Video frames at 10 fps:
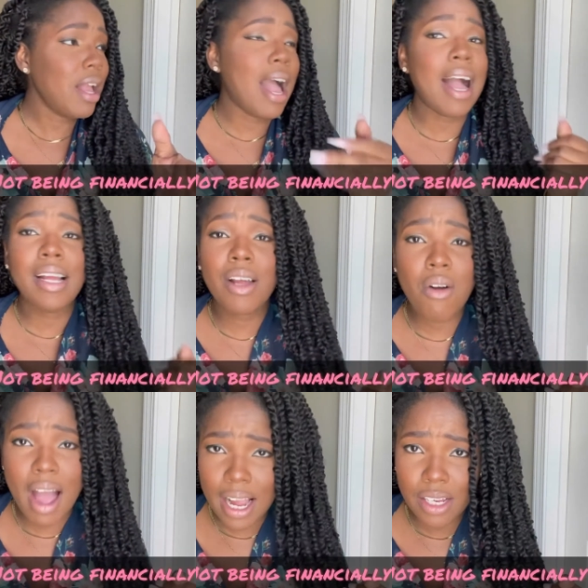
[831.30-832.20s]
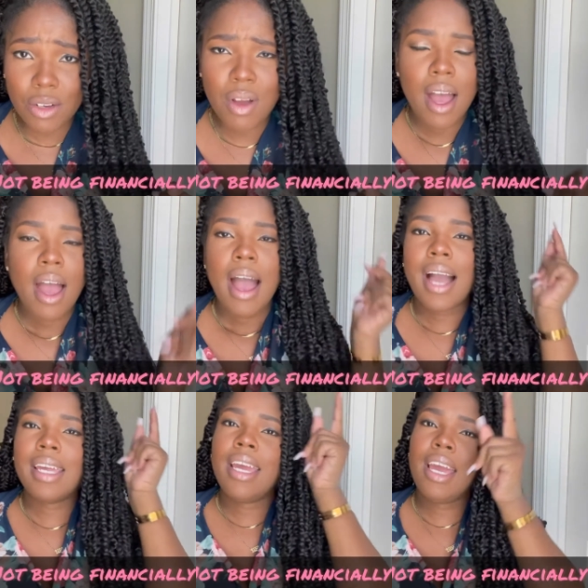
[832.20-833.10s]
I know I do.
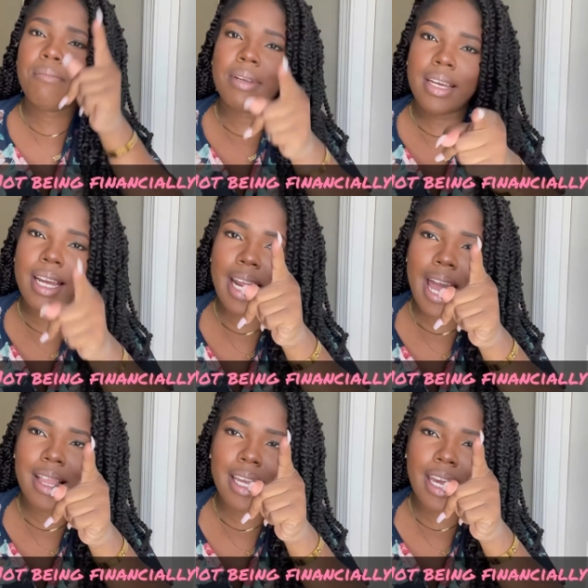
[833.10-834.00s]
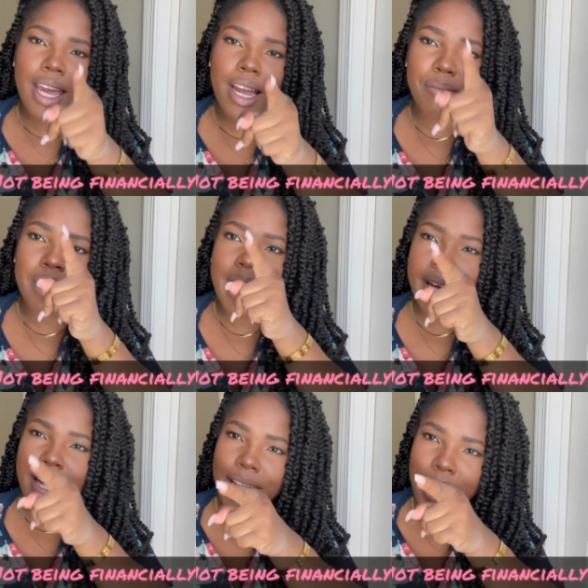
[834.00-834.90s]
I keep looking at the camera like
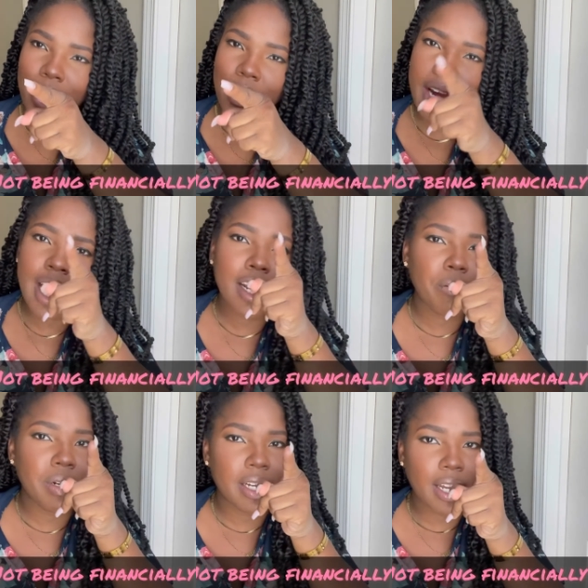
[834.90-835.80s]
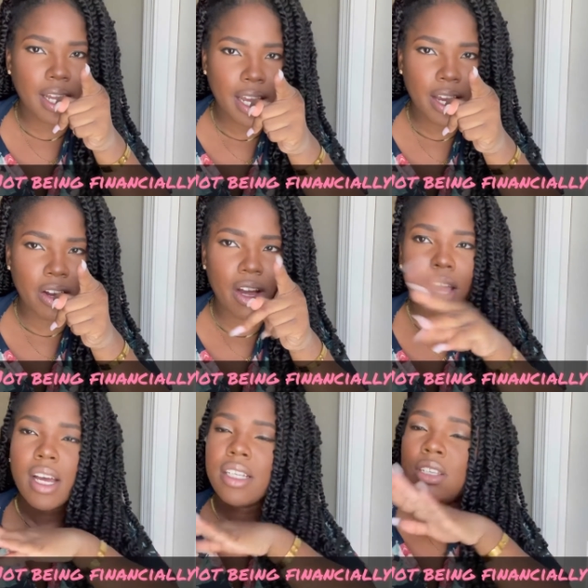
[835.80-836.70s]
here, and I need to be looking here.
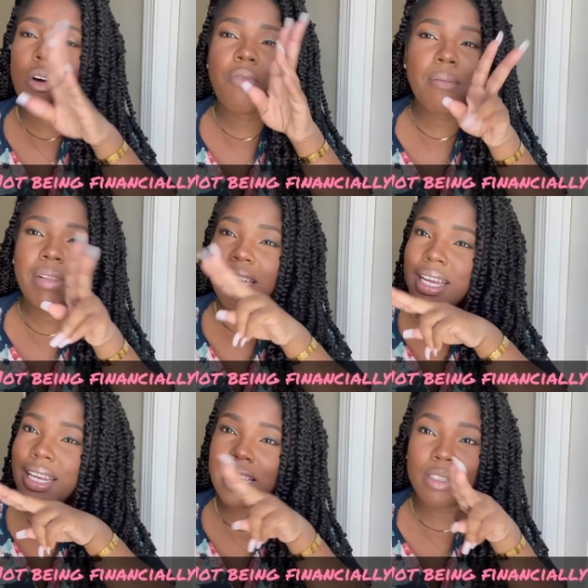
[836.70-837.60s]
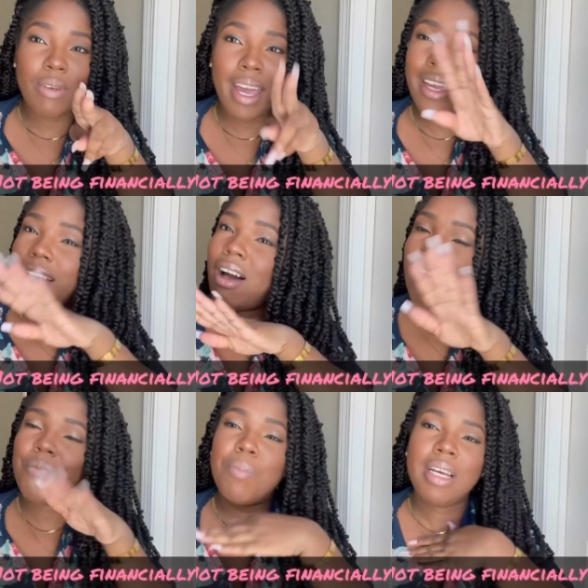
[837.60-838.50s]
So if I'm looking this way,
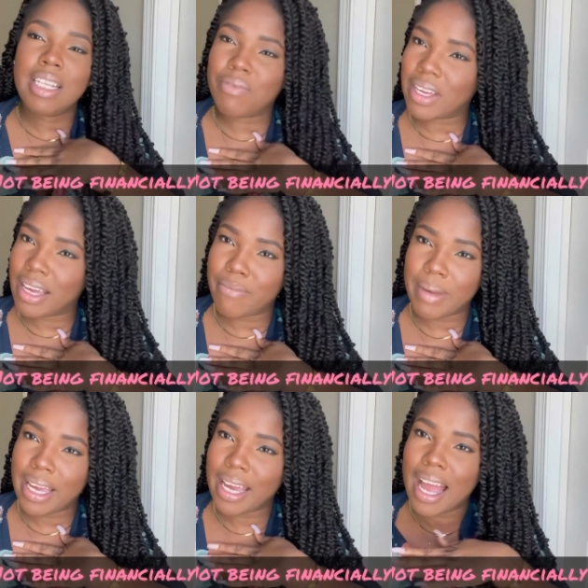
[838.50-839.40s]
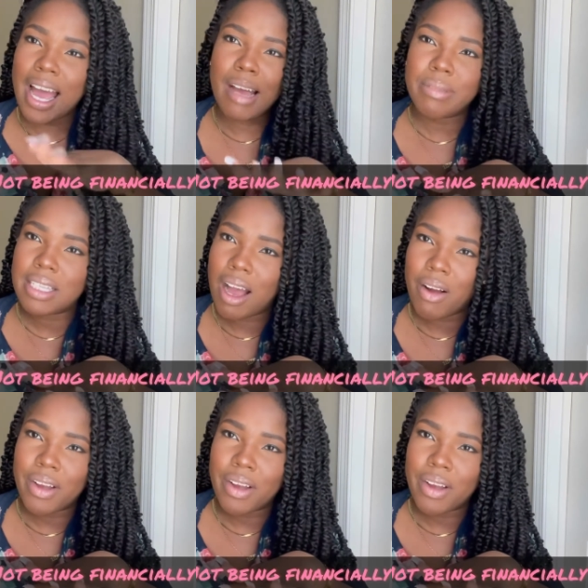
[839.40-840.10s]
y'all, please forgive me. I'm sorry.